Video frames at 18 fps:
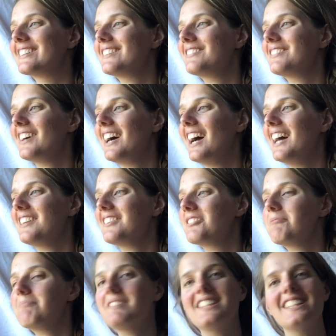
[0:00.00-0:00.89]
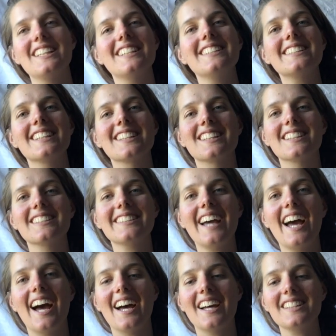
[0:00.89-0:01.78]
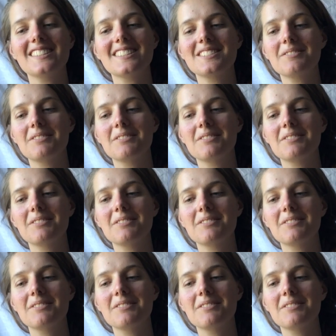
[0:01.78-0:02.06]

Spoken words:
if I hadn't have been knitting this hat,